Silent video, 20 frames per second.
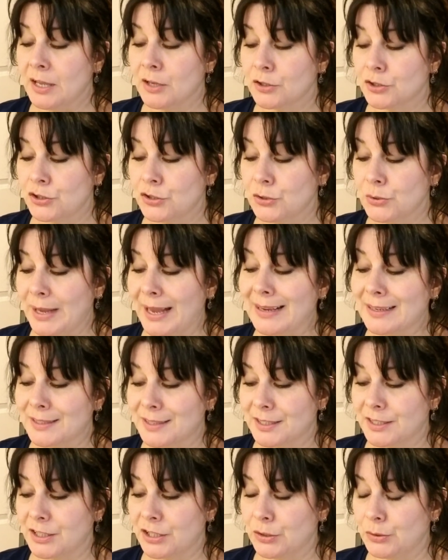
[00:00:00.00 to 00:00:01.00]
to
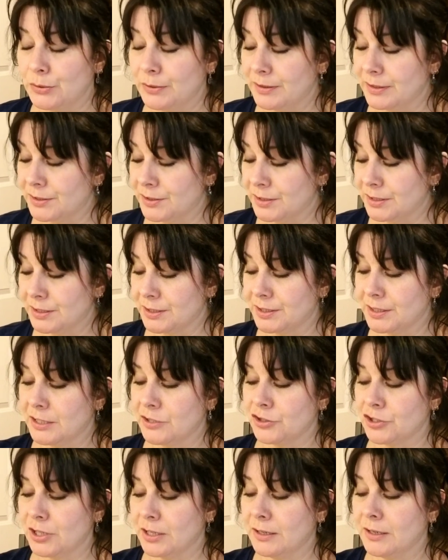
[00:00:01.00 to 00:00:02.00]
execute this
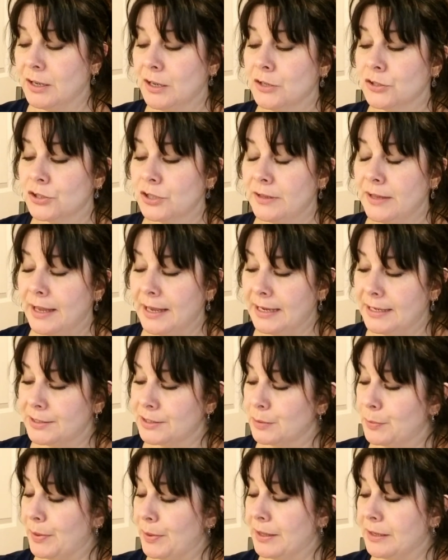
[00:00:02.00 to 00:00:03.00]
decision to the
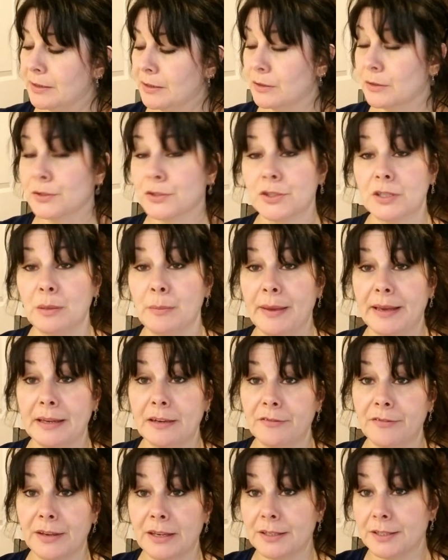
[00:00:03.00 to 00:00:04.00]
ace of pentacles to
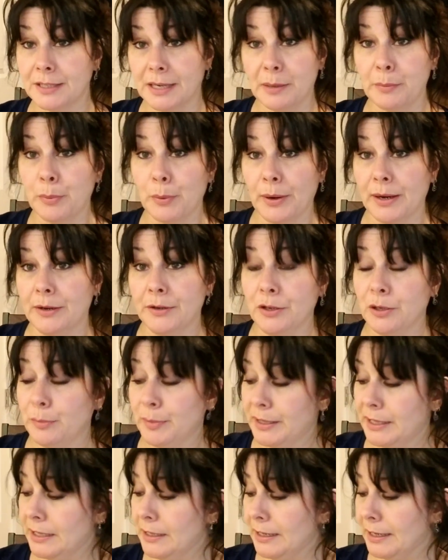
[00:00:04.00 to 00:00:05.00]
manifest a brand new
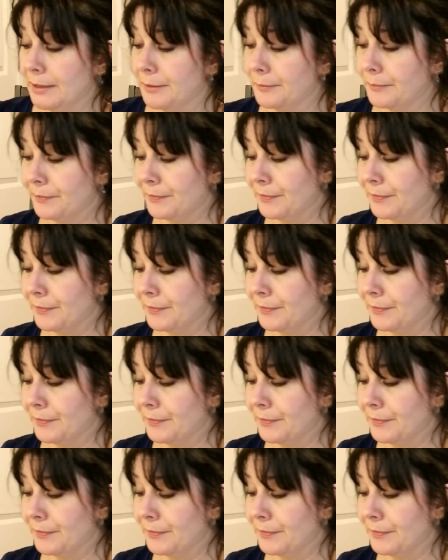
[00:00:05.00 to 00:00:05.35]
beginning